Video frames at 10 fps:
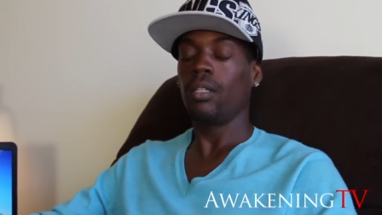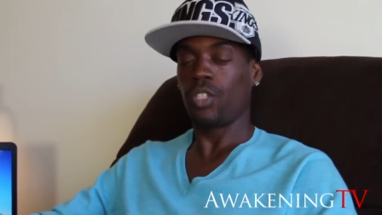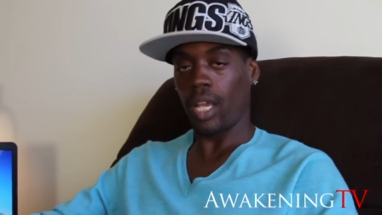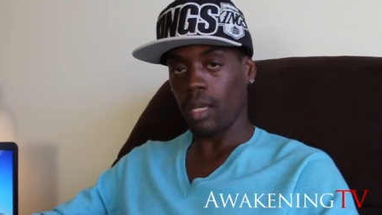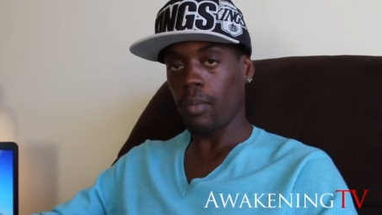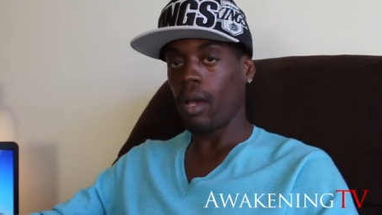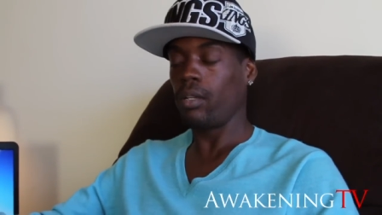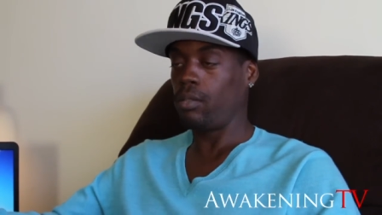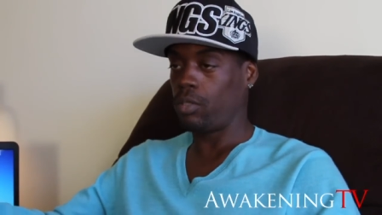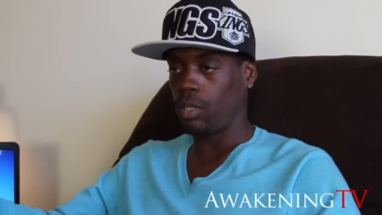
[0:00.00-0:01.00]
Check him
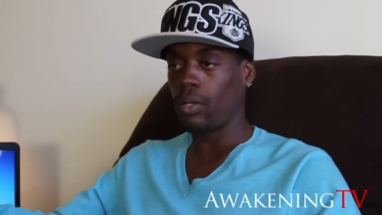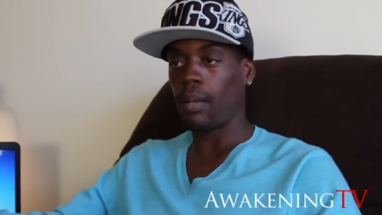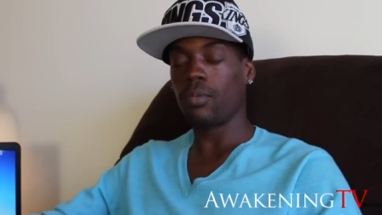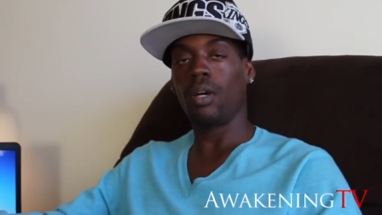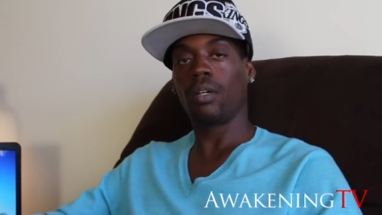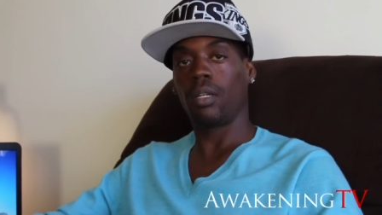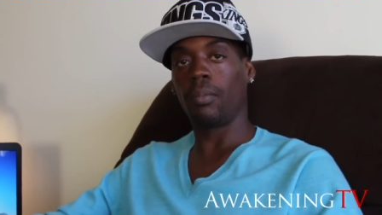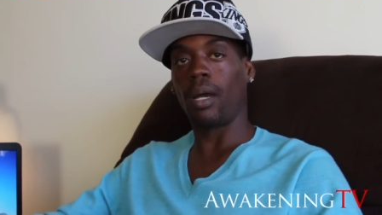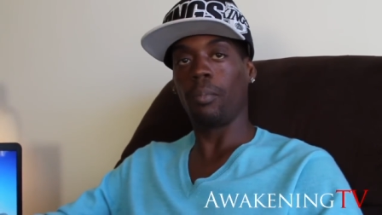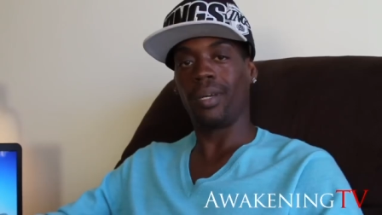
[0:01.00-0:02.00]
out and you'll see what I'm talking
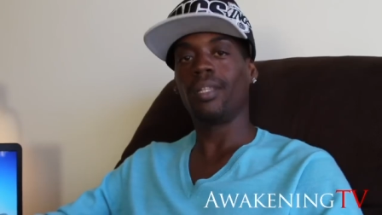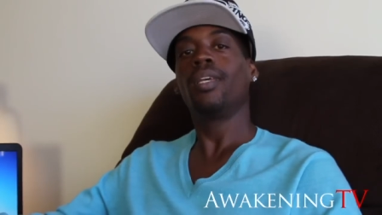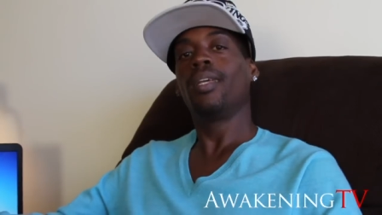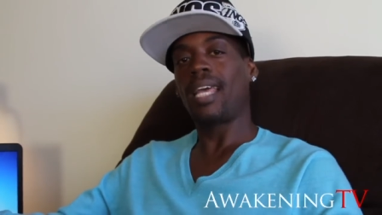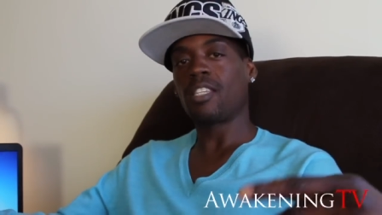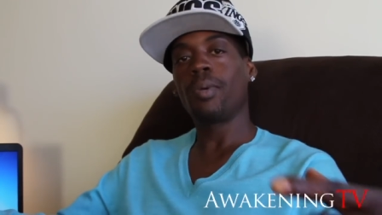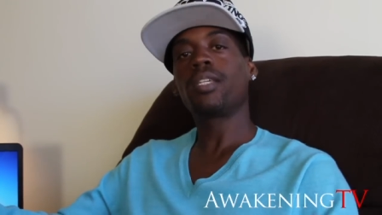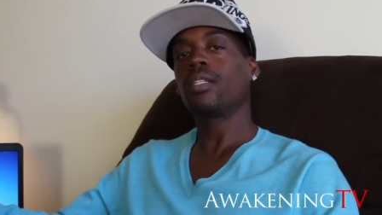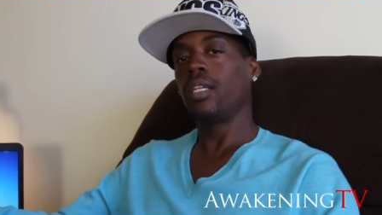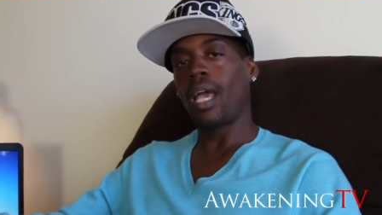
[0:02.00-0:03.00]
about. But that's
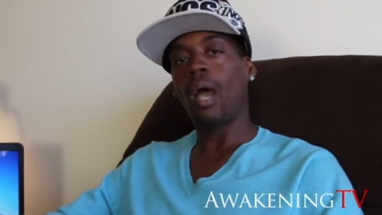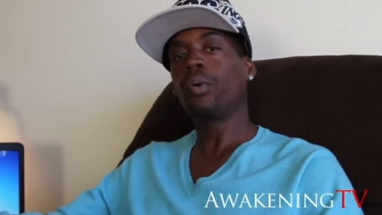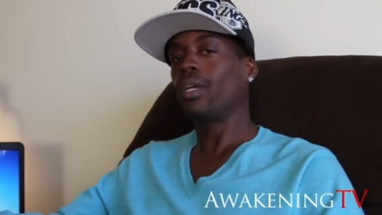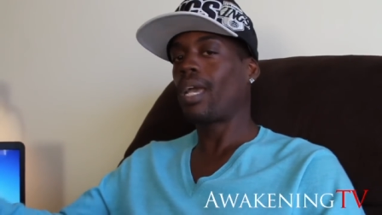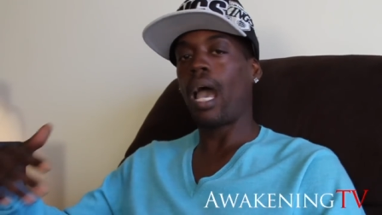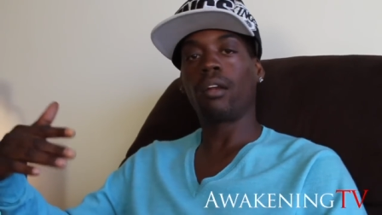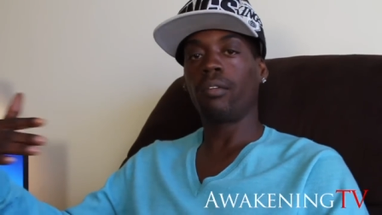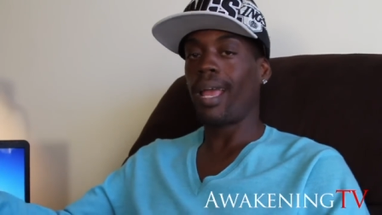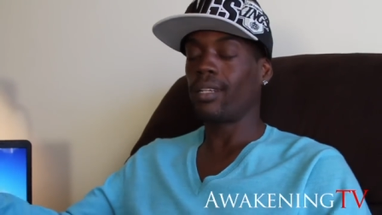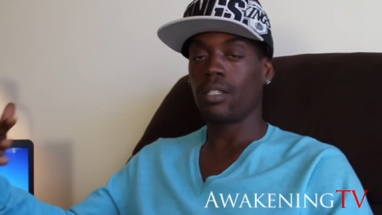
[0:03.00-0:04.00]
basically how we can
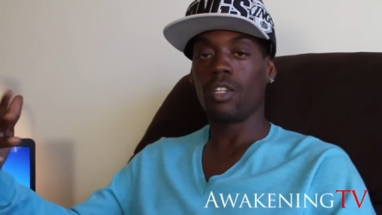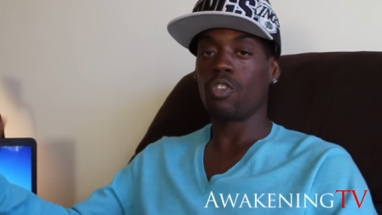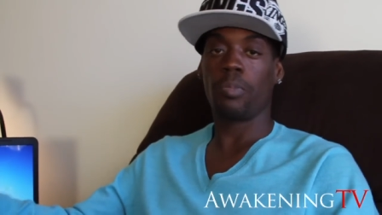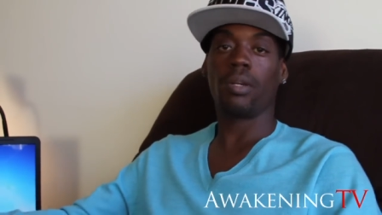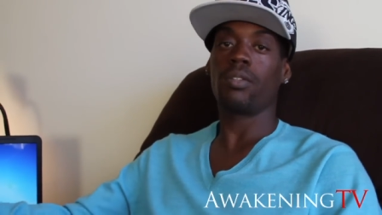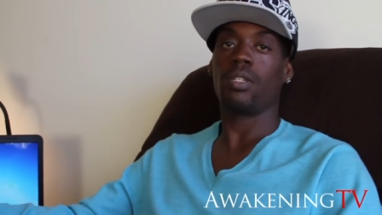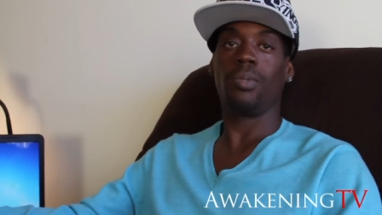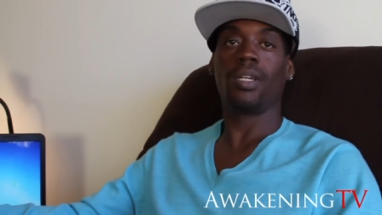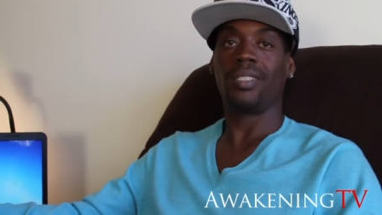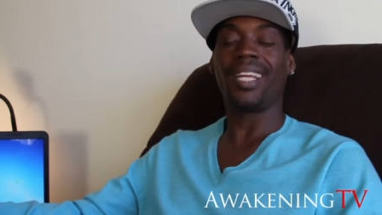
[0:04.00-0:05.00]
counteract this conspiracy,
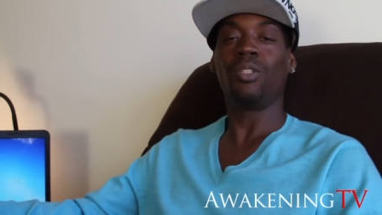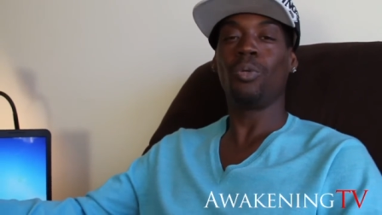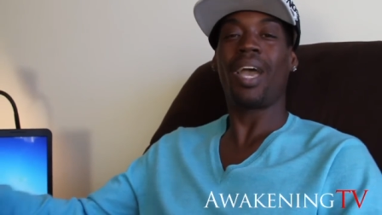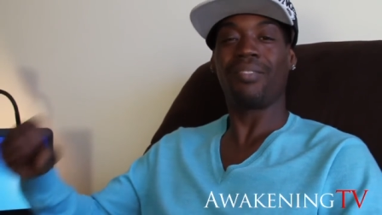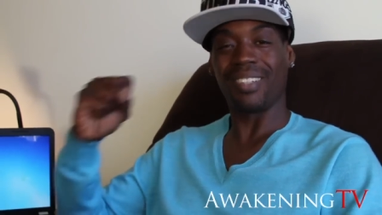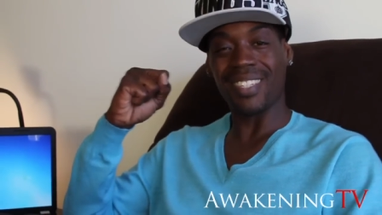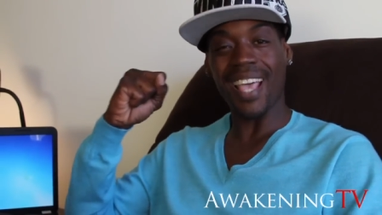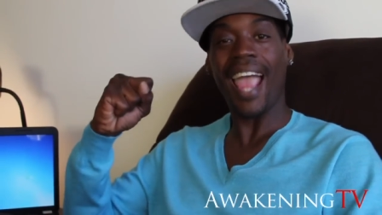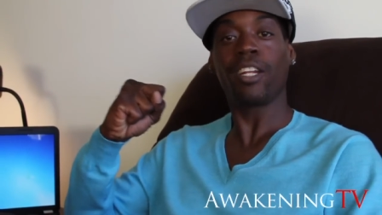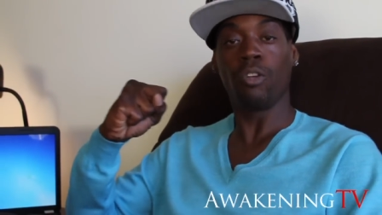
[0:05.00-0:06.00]
because they do have a
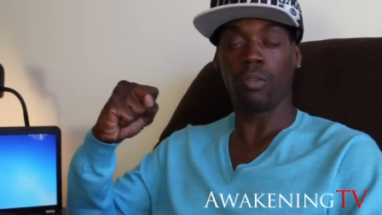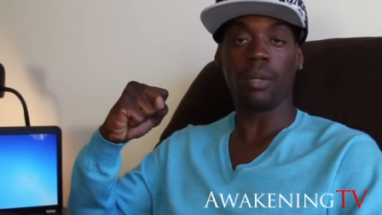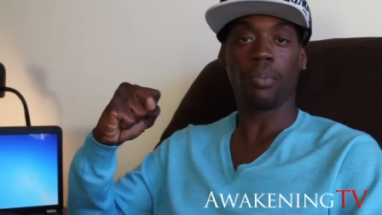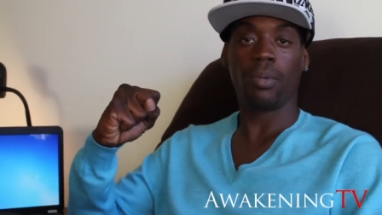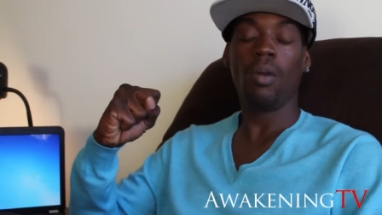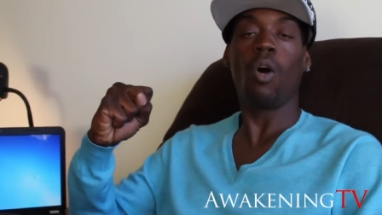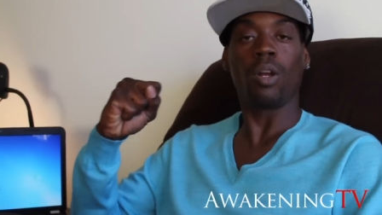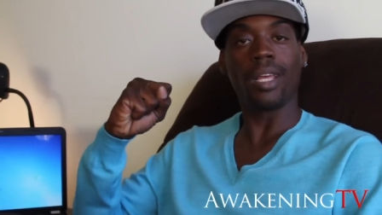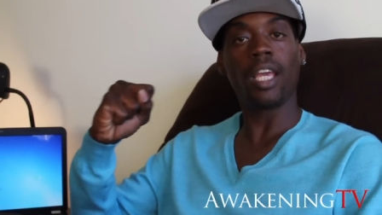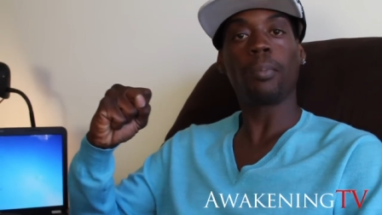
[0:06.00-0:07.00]
tight grip
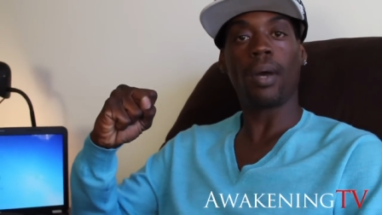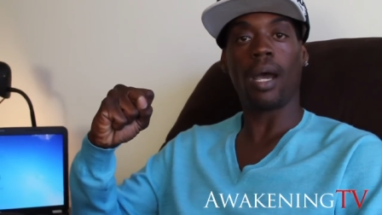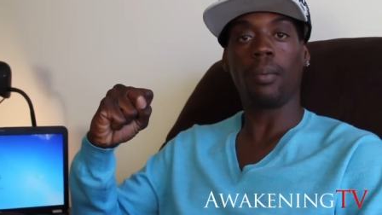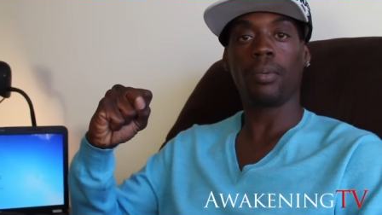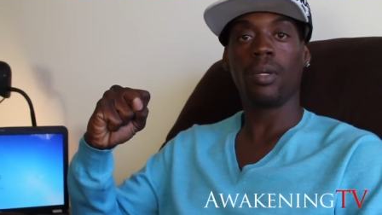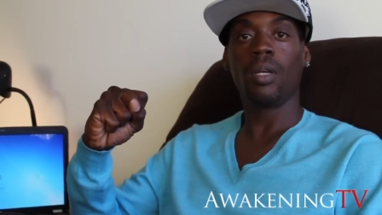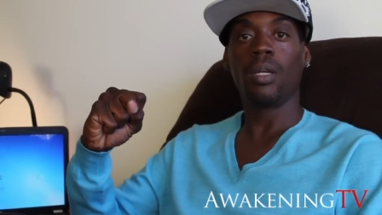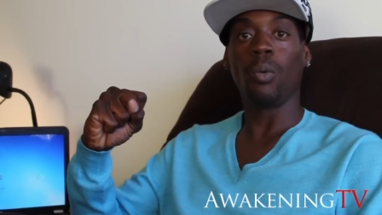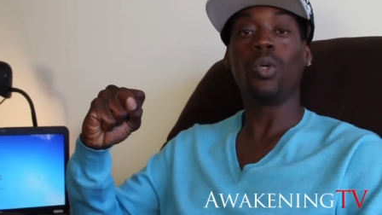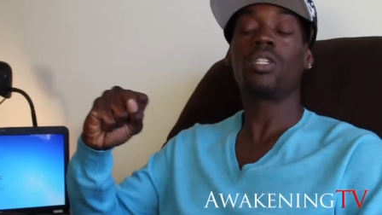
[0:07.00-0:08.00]
on
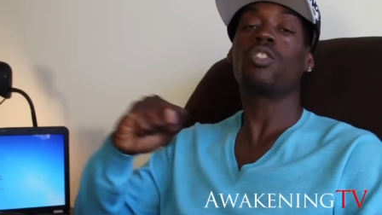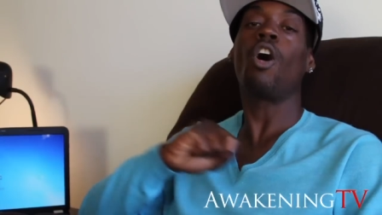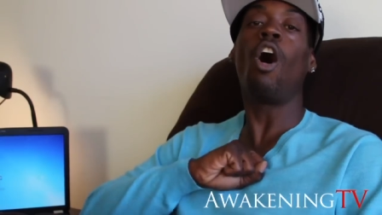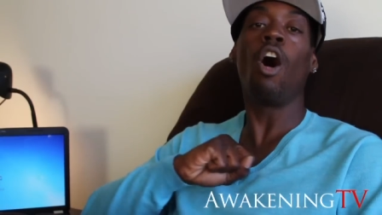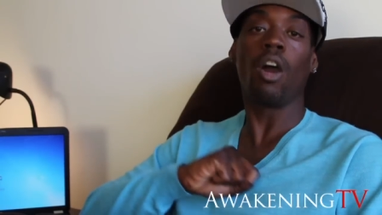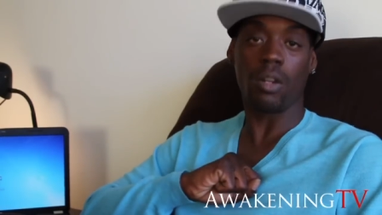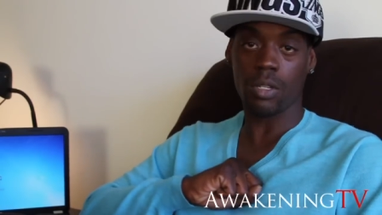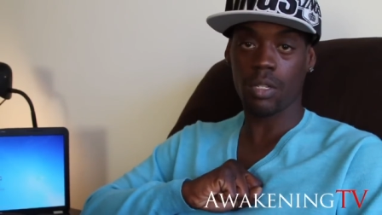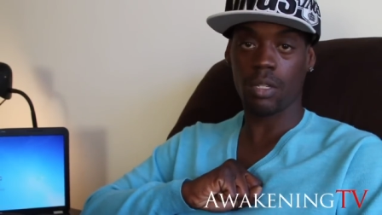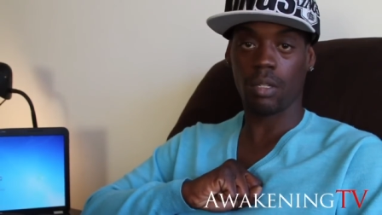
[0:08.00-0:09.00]
hip-hop, which is
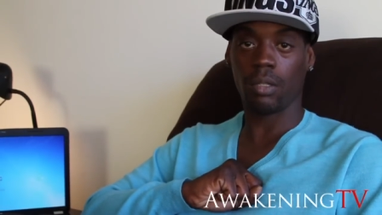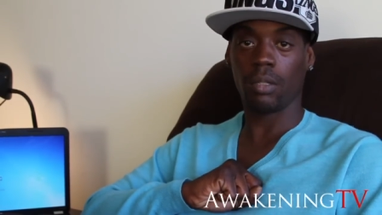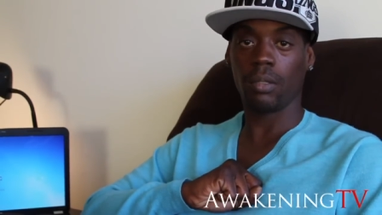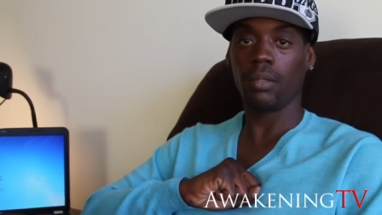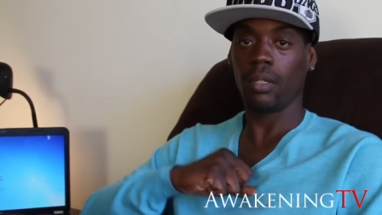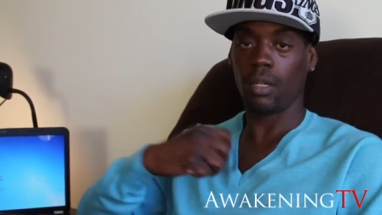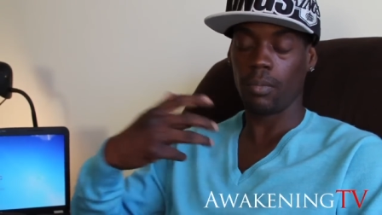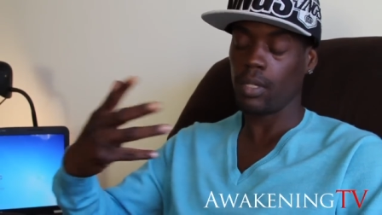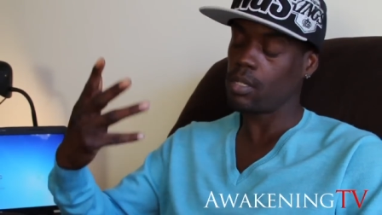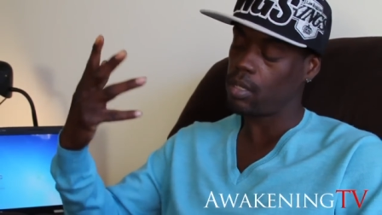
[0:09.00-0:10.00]
ours. You know what
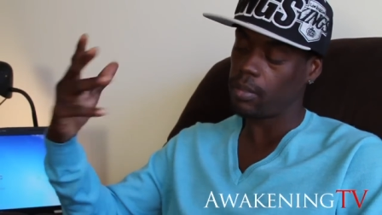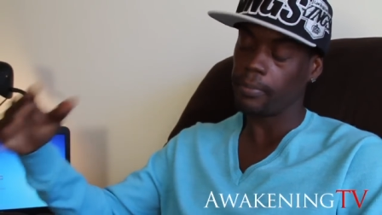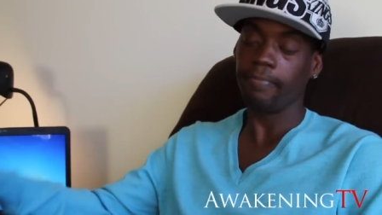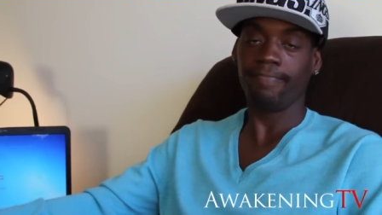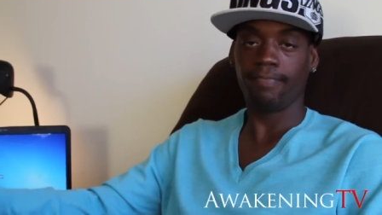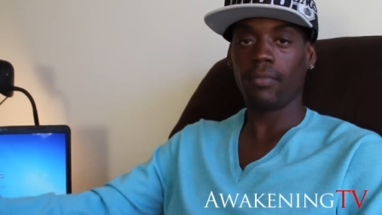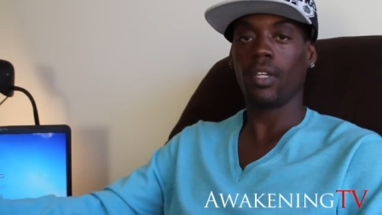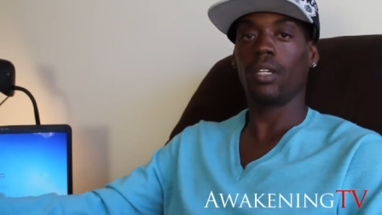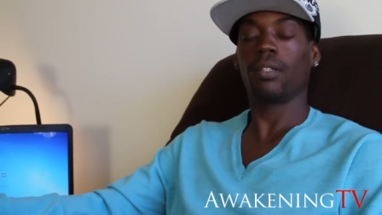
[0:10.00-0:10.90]
I mean?